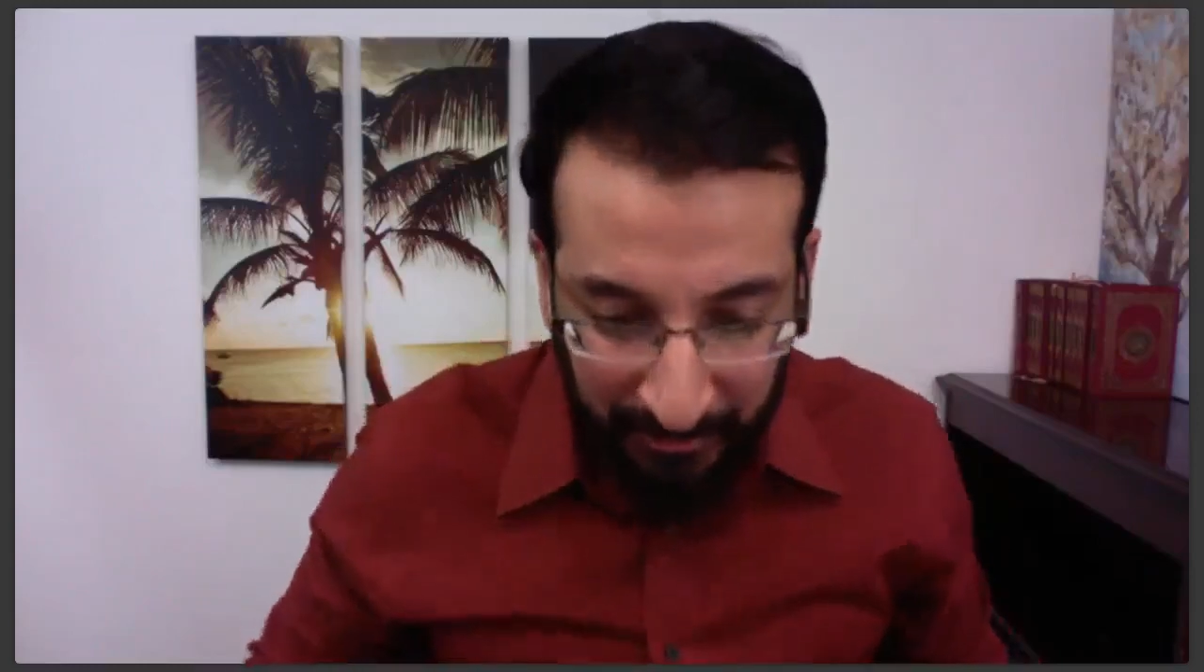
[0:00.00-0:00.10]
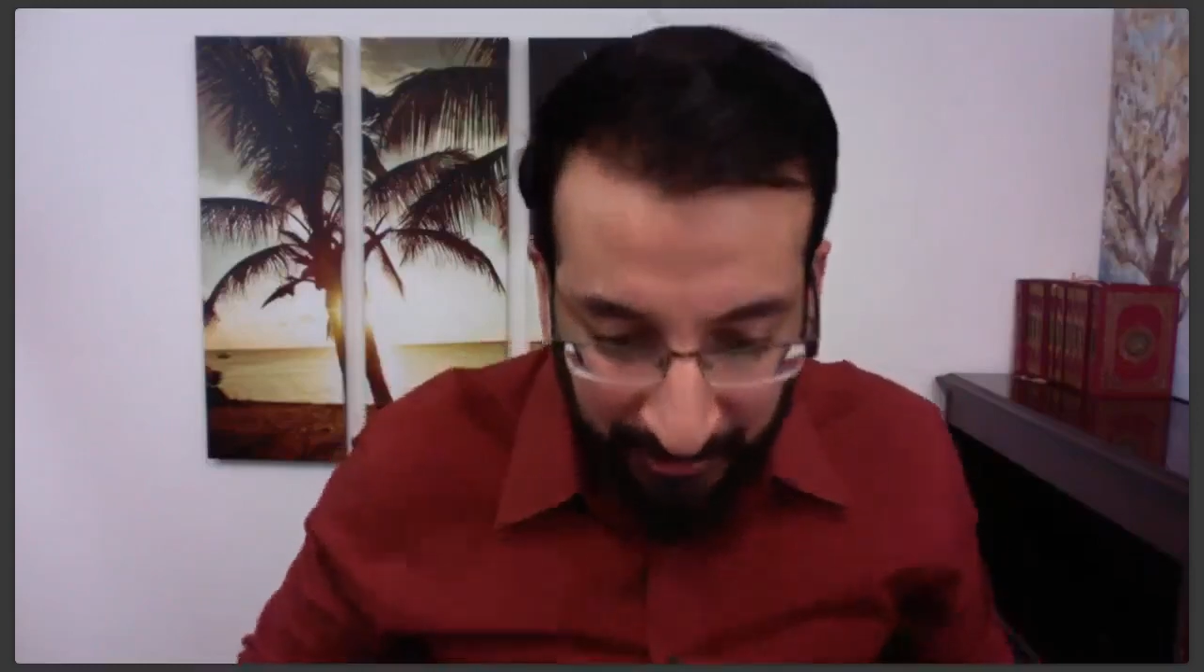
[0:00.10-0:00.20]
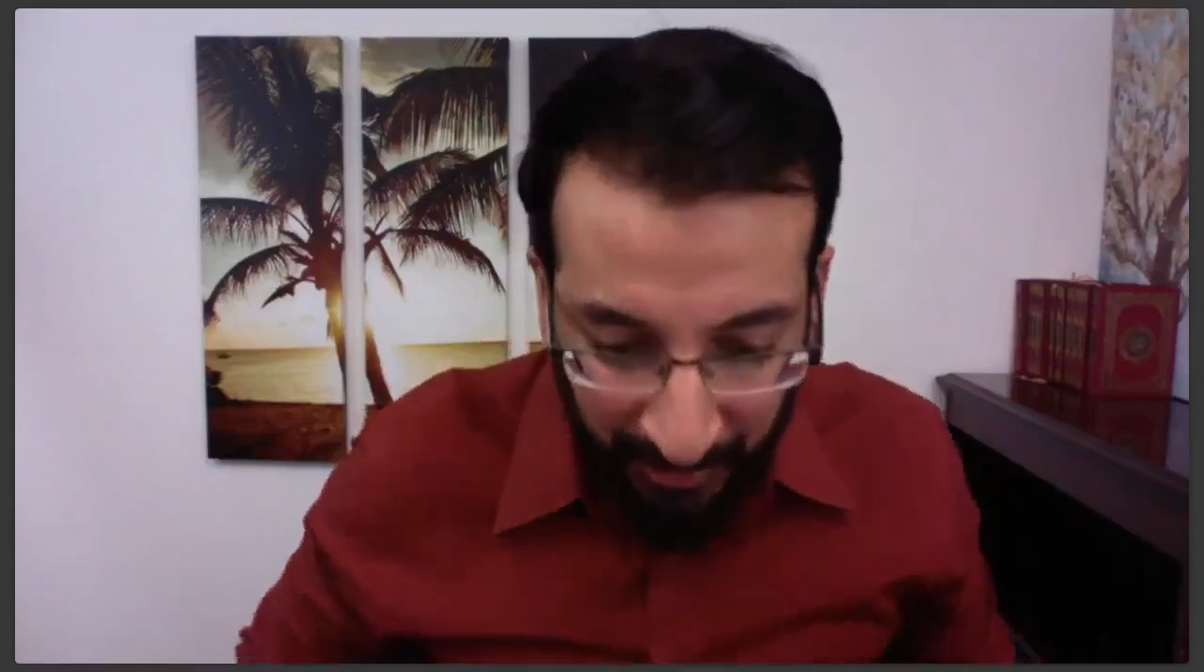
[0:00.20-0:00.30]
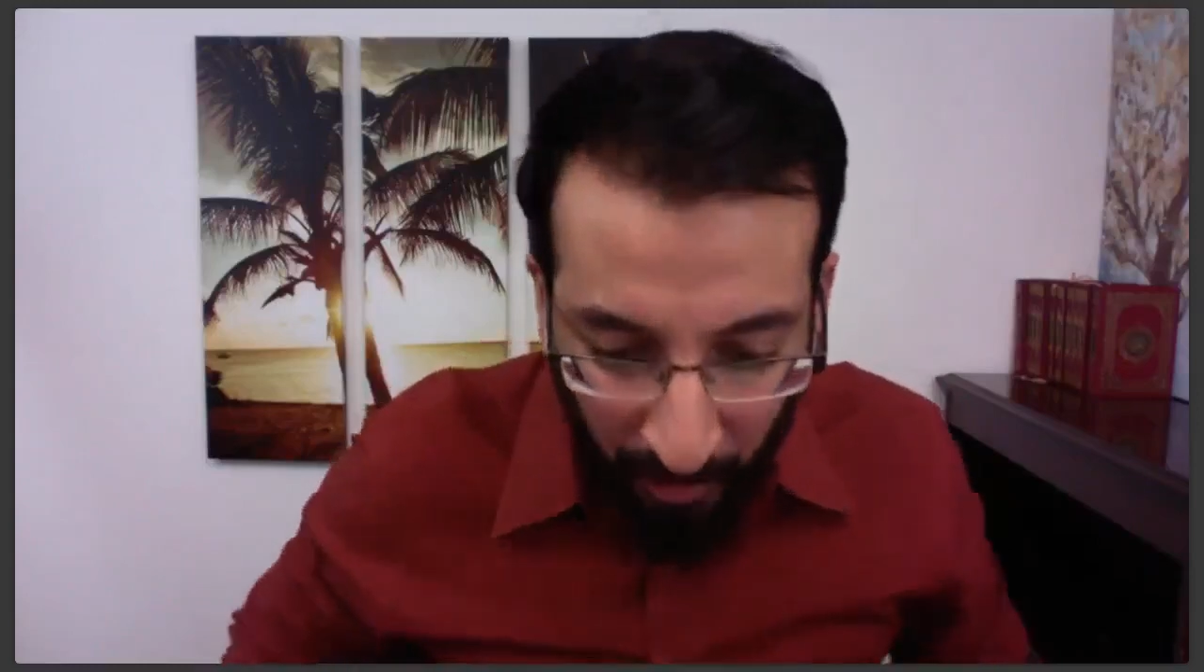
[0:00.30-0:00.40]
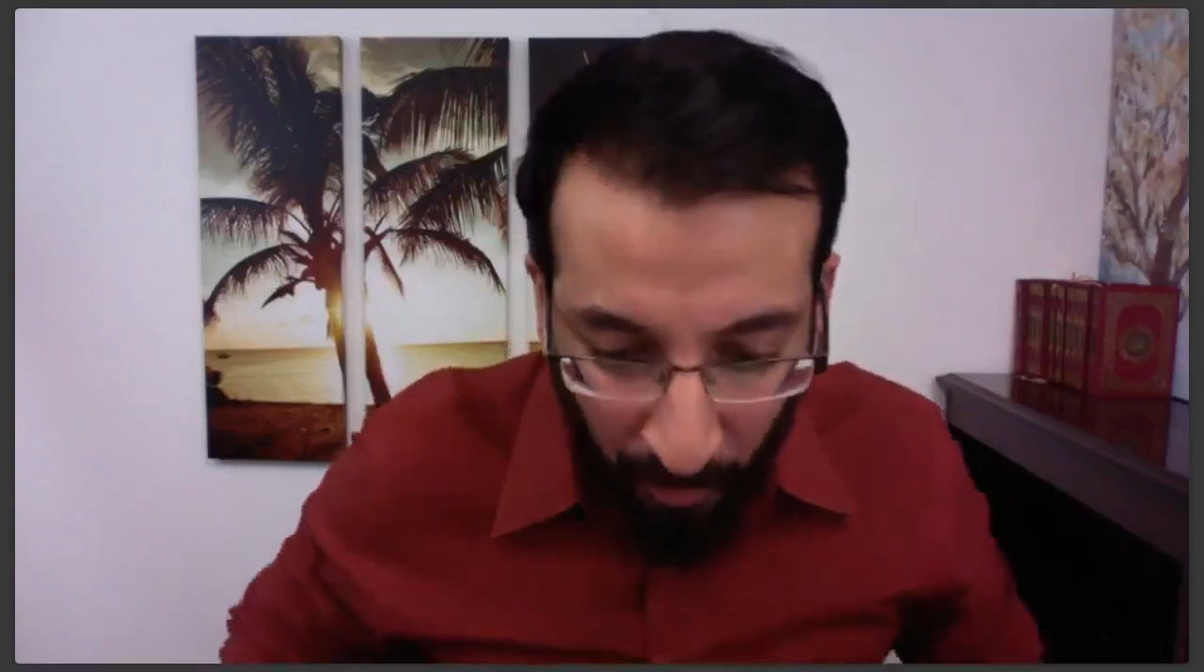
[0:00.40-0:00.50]

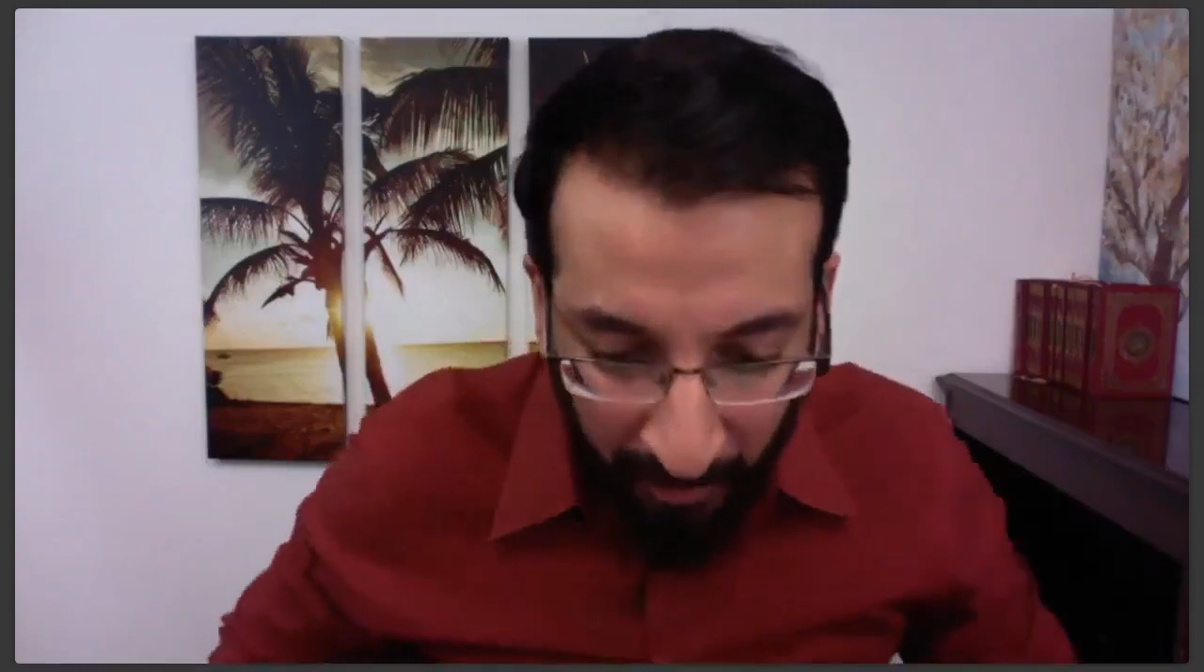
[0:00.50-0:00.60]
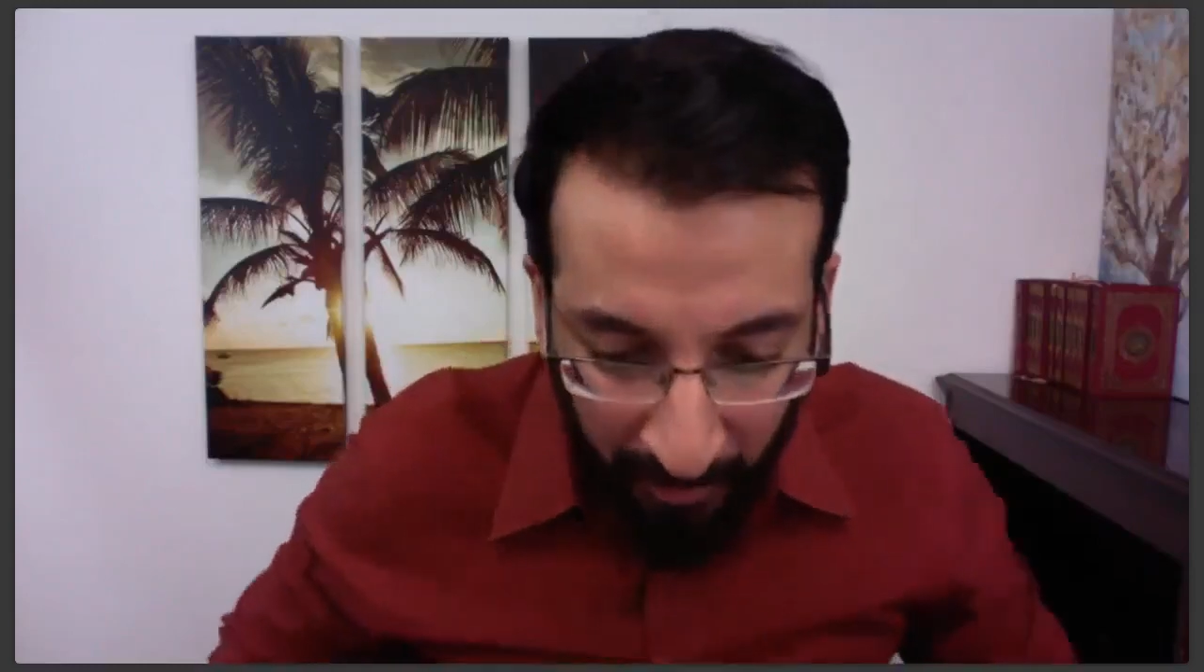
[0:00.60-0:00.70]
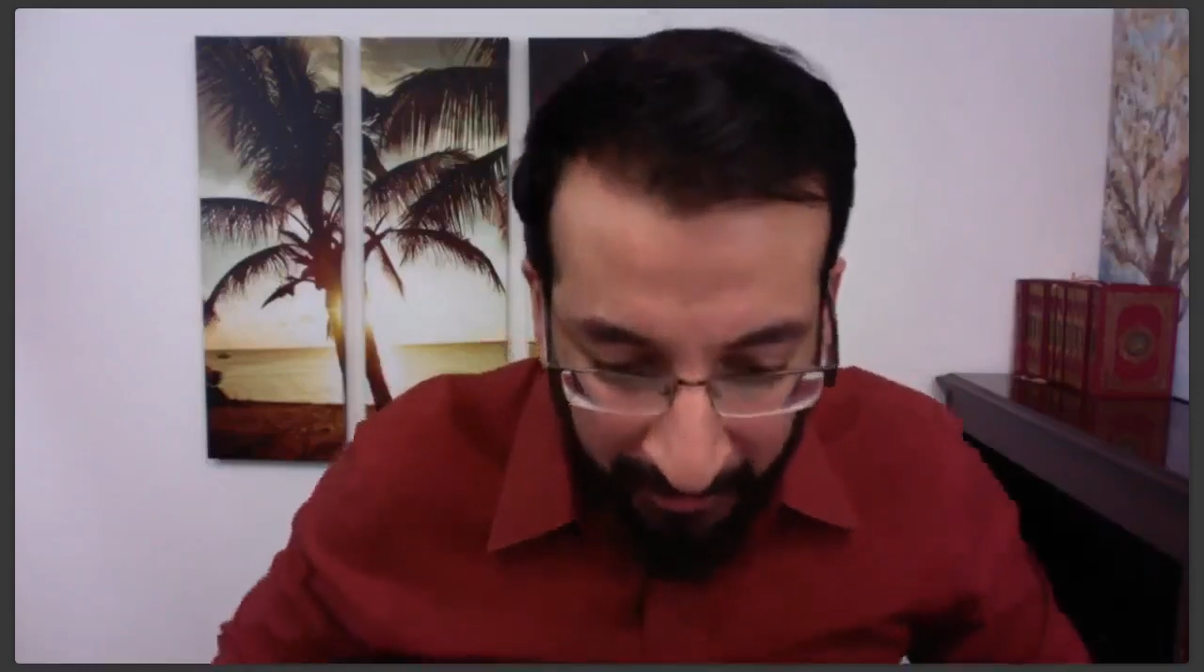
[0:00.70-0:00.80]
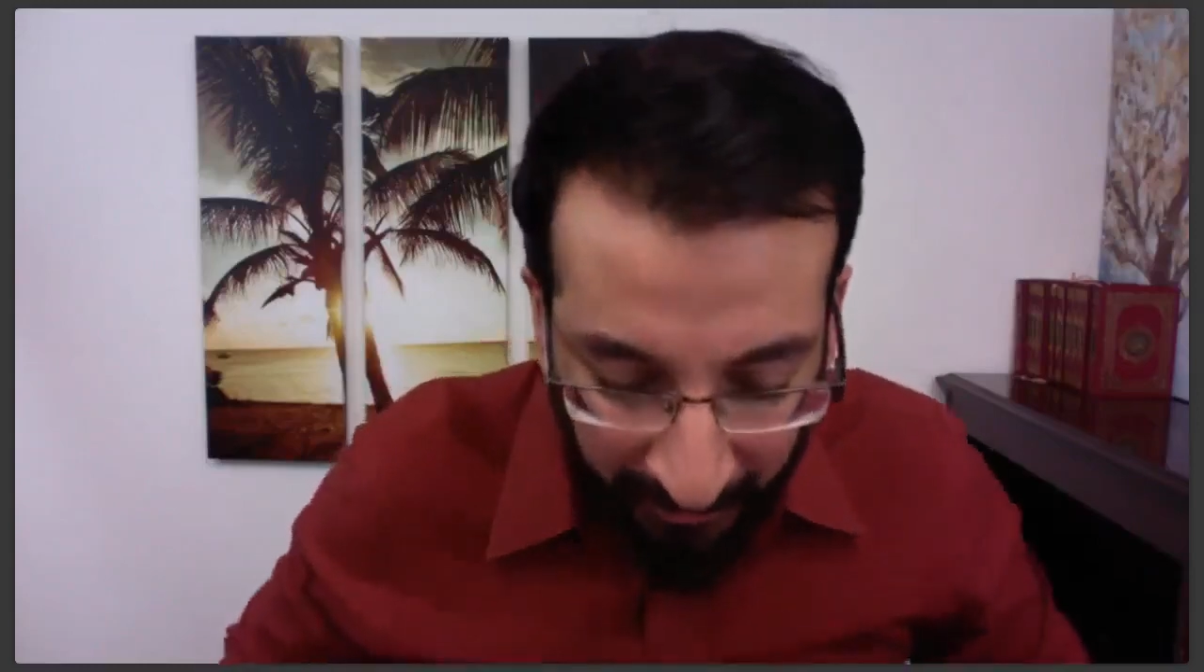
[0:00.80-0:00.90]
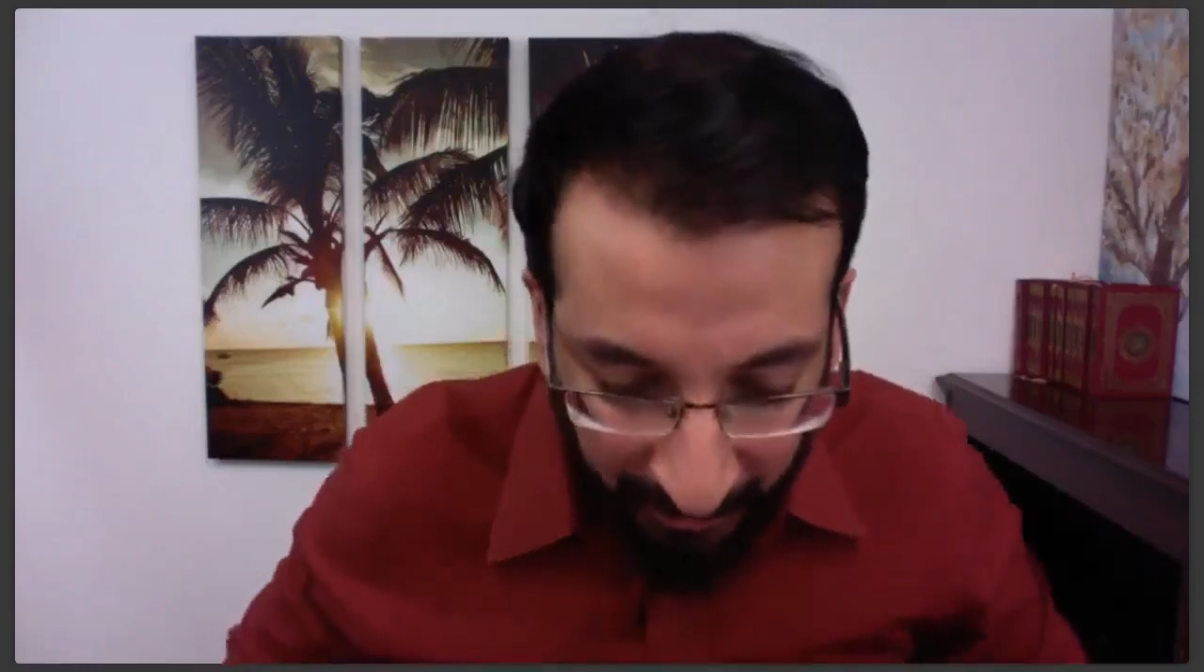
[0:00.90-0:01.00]
forgot
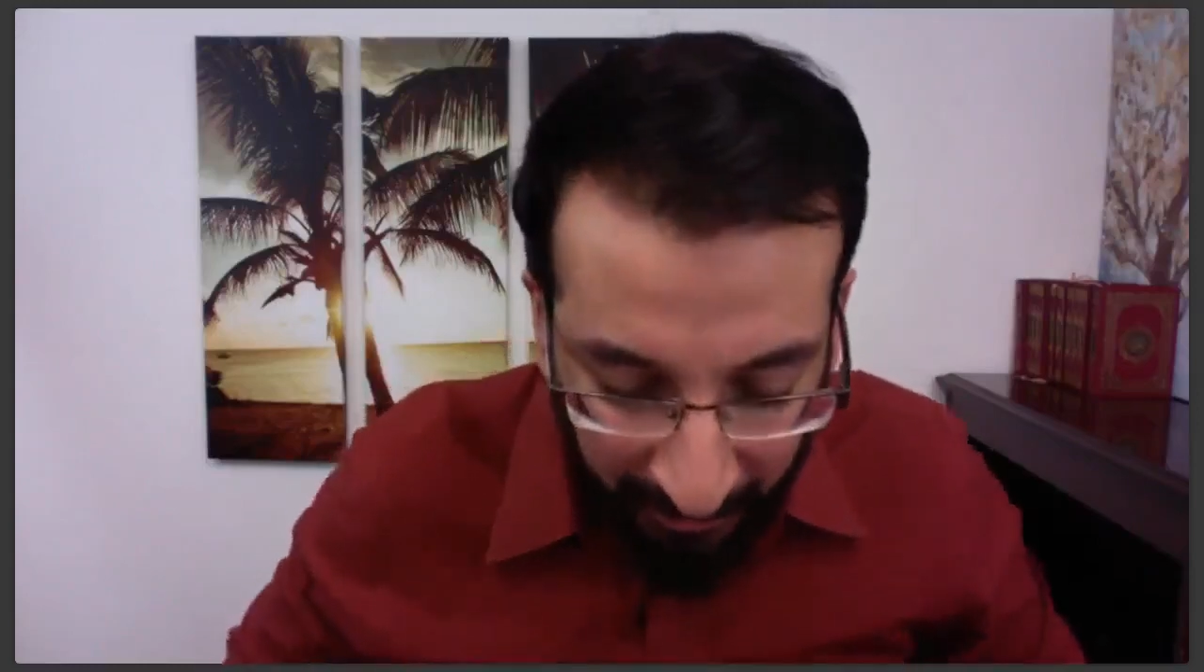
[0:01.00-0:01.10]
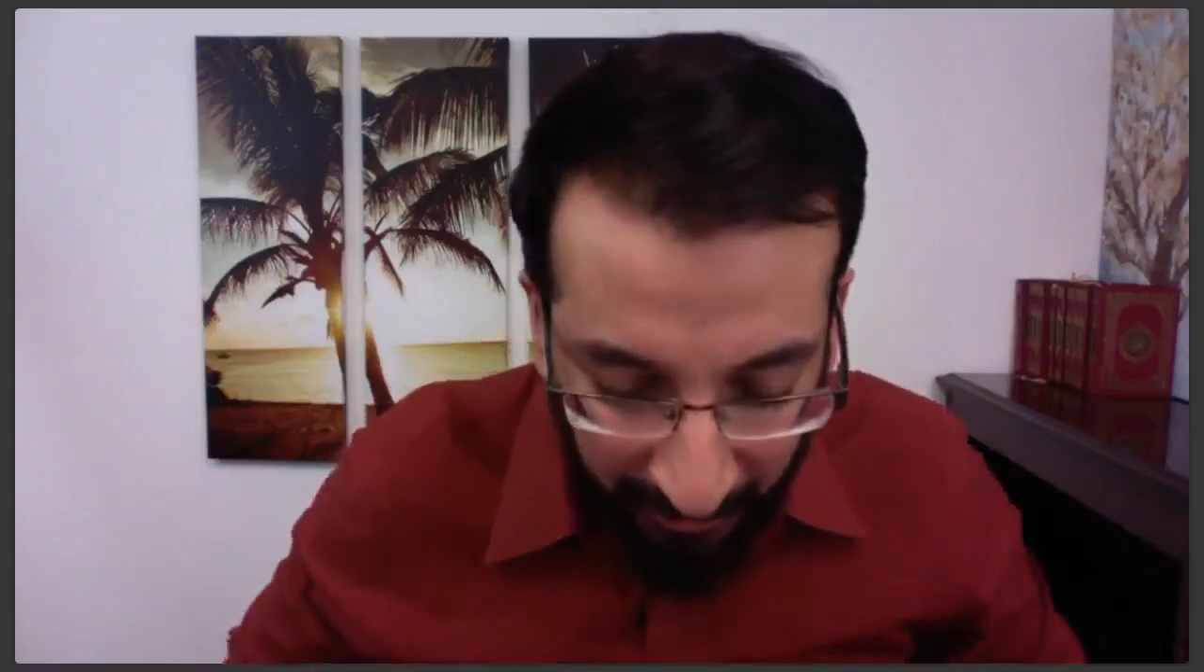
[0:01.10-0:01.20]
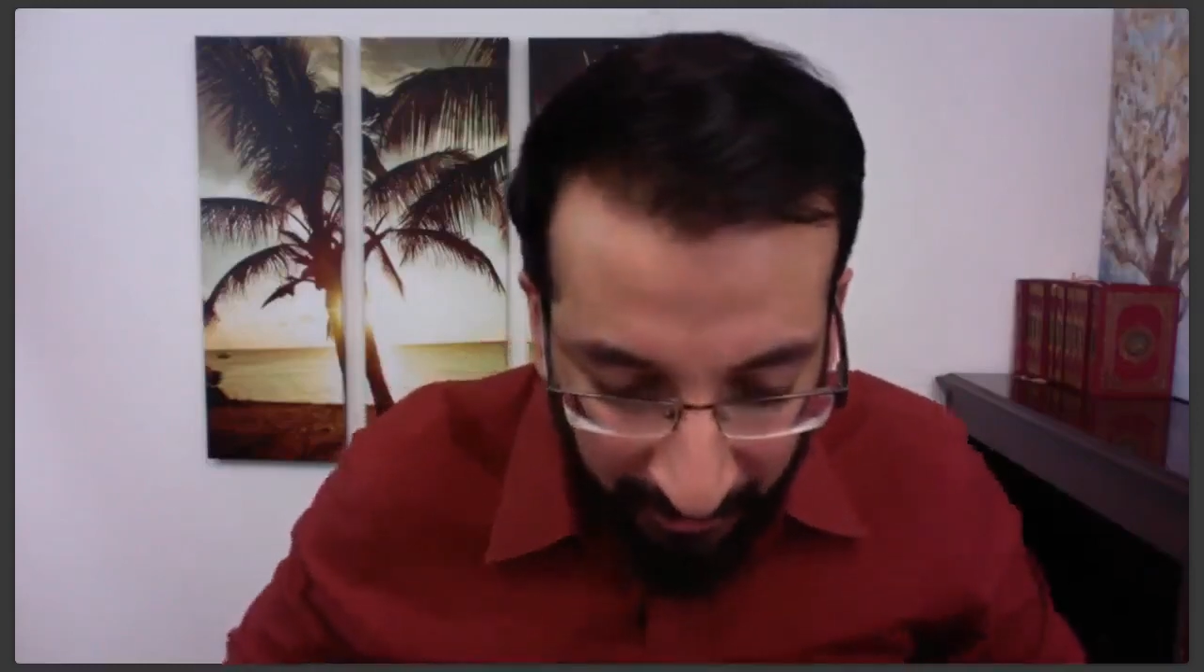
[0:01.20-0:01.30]
one part